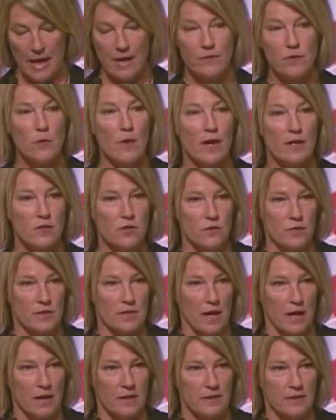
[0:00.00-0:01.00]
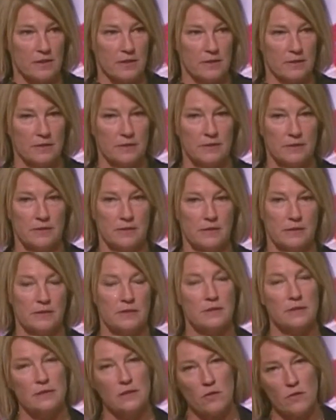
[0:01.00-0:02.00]
Have you exercised?
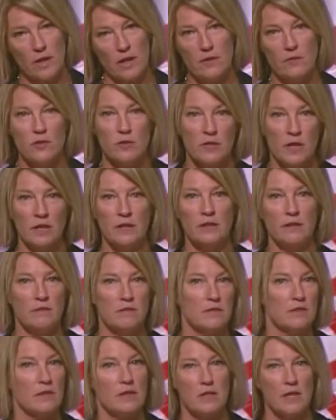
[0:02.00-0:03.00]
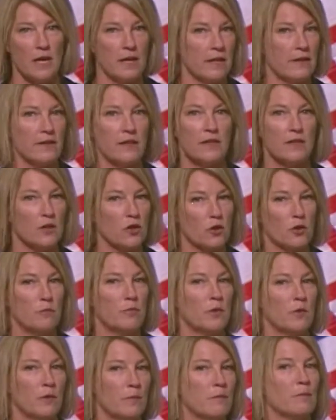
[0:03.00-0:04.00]
Okay, have you done anything that
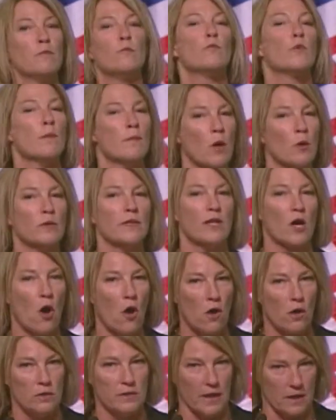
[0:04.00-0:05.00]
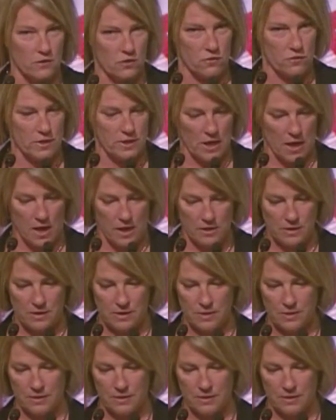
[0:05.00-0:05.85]
could be remotely called exercise?